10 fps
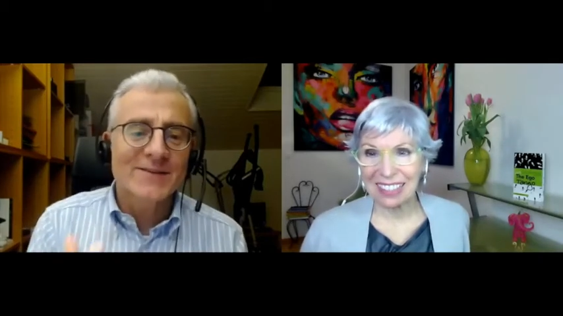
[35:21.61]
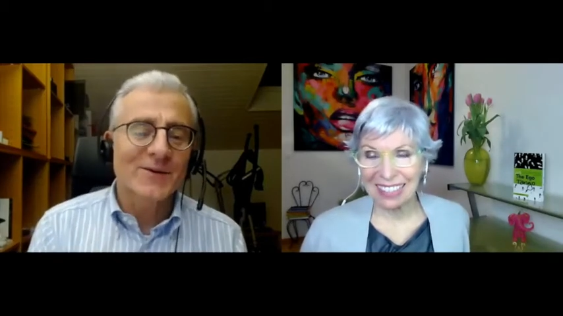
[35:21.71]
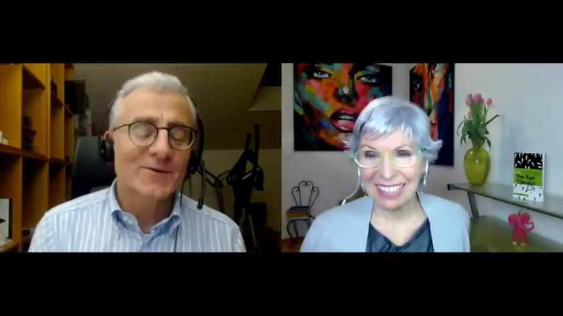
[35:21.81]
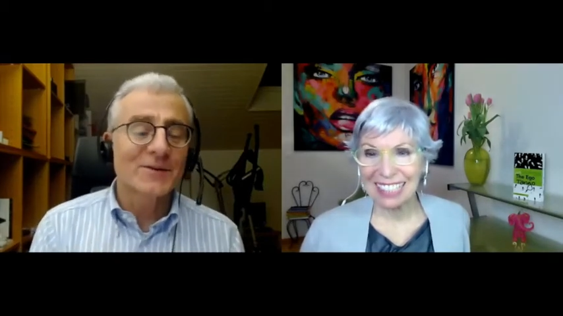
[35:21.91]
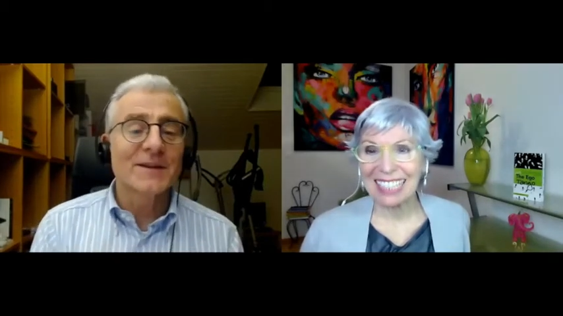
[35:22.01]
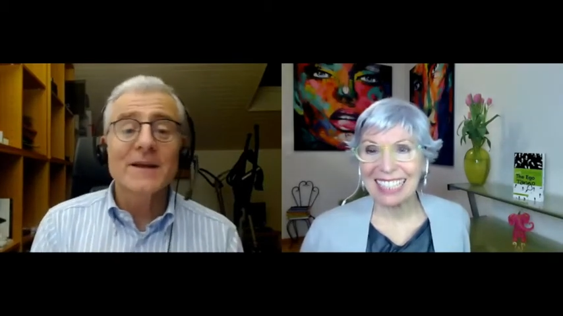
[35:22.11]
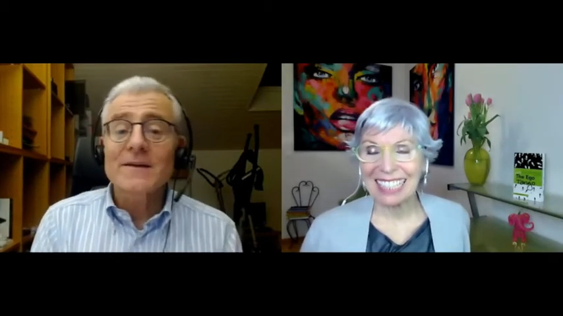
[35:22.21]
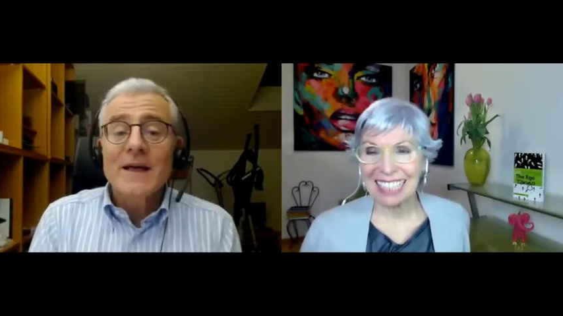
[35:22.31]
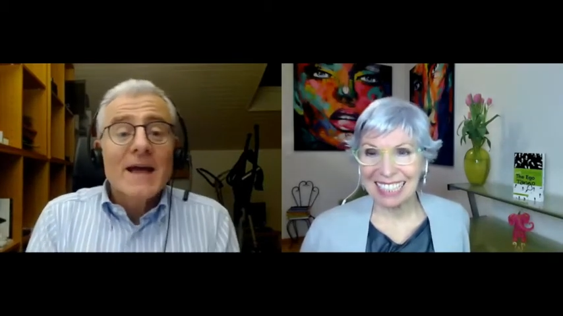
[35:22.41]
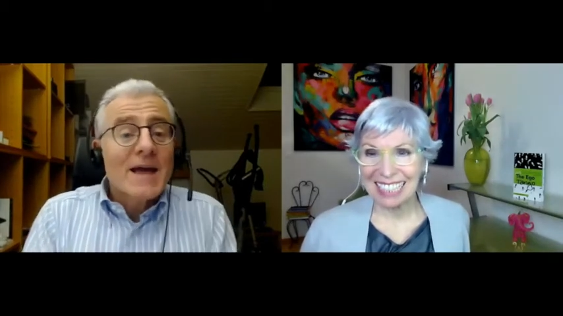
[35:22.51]
Speaker 1: There are other
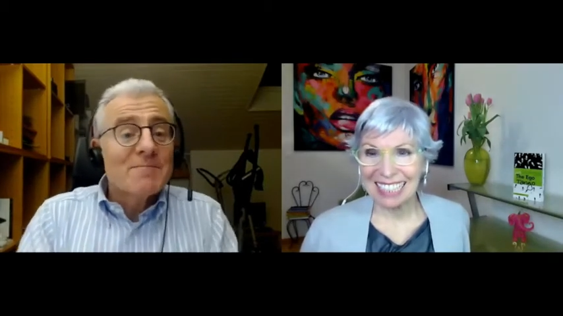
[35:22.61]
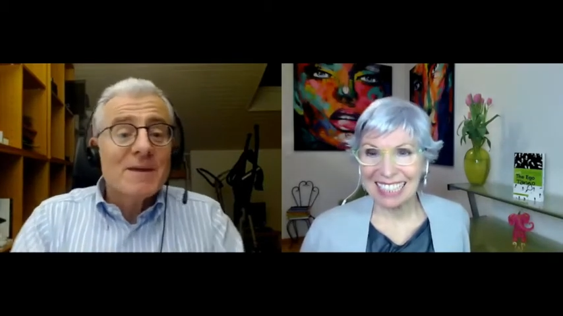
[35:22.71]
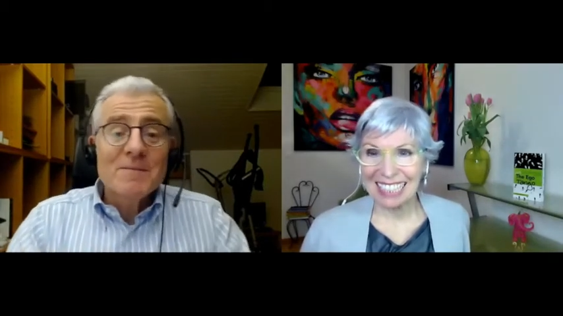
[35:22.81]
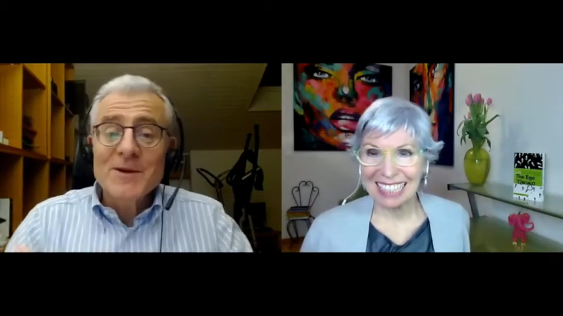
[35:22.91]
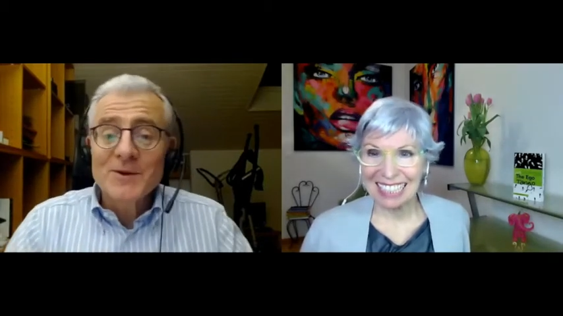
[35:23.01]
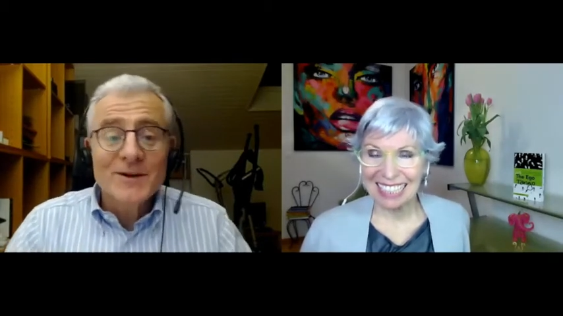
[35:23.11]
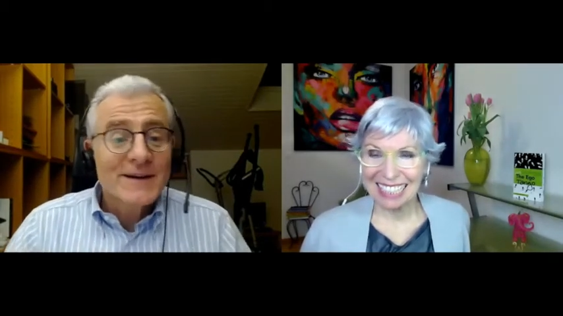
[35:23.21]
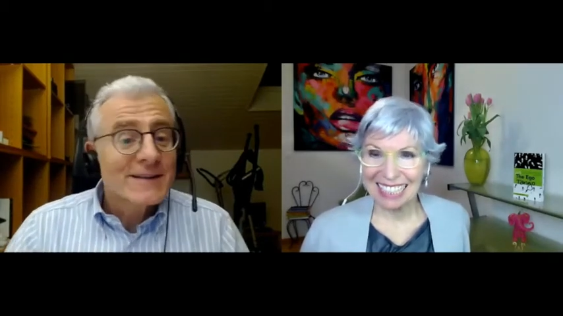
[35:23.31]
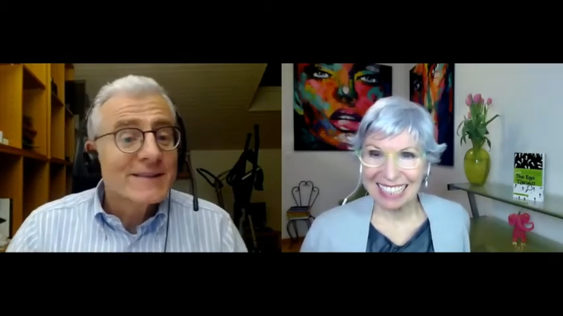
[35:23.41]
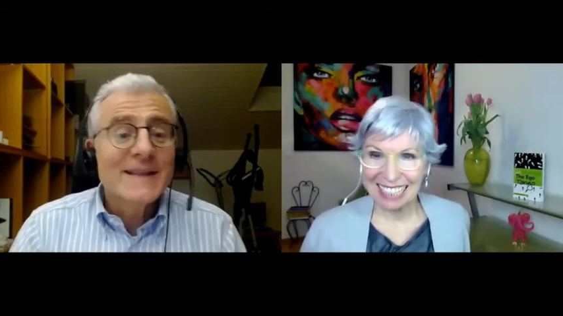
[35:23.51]
things. And maybe, you know,
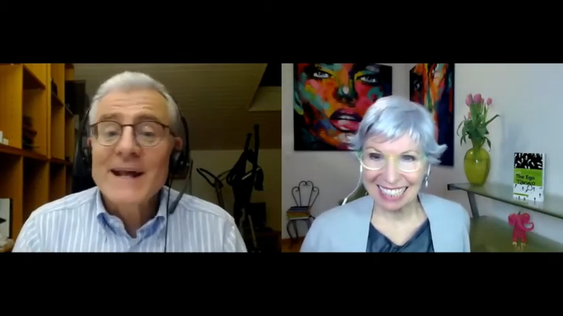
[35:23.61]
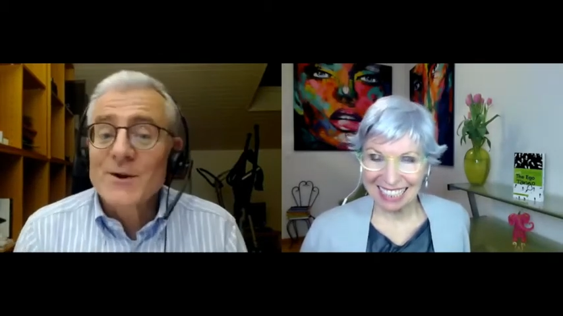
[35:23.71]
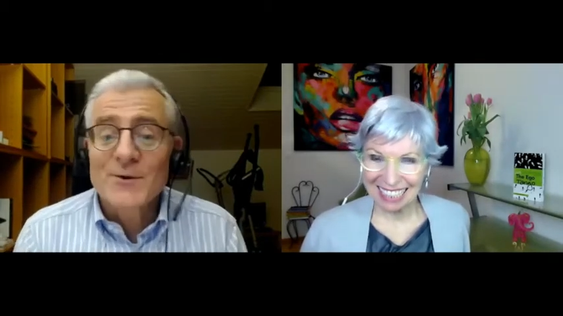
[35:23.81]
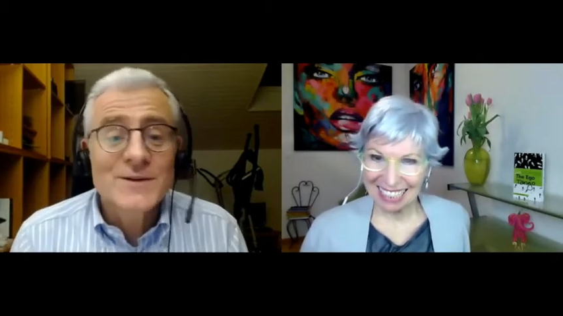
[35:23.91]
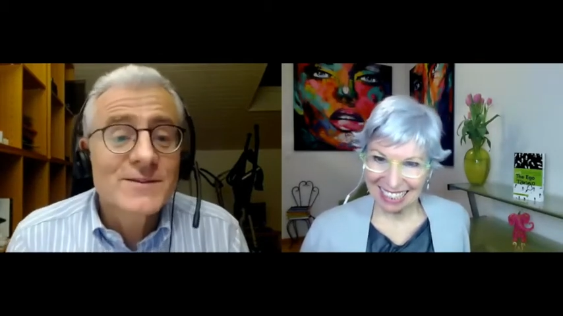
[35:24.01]
there are other